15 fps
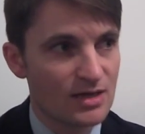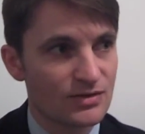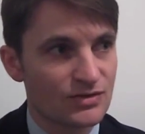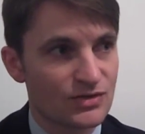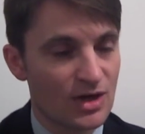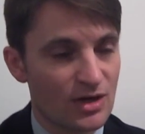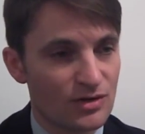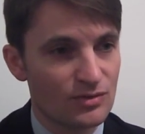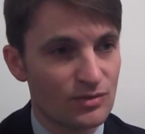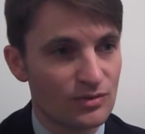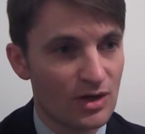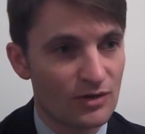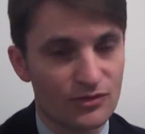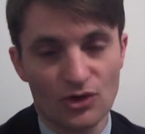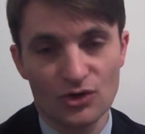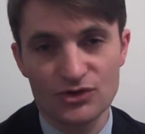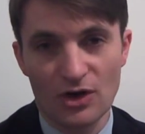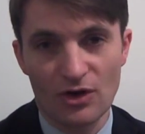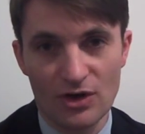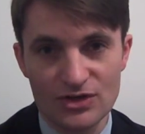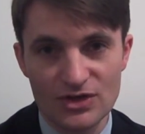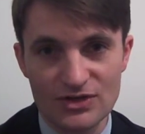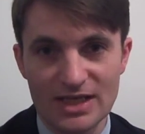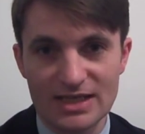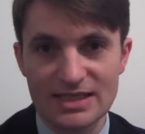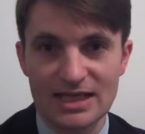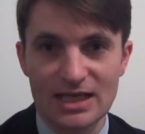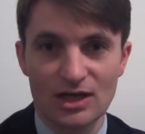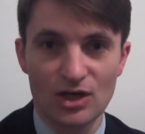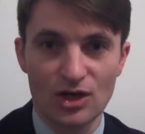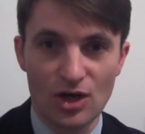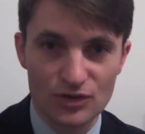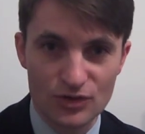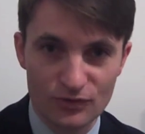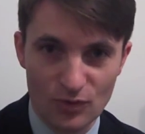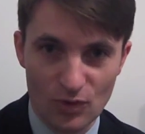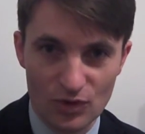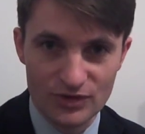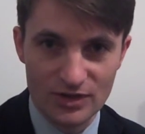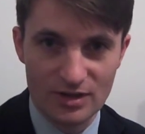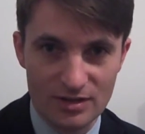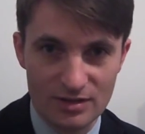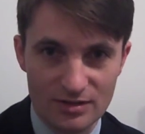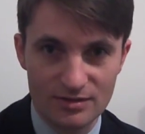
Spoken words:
So, of course, oranges, they take a lot of water.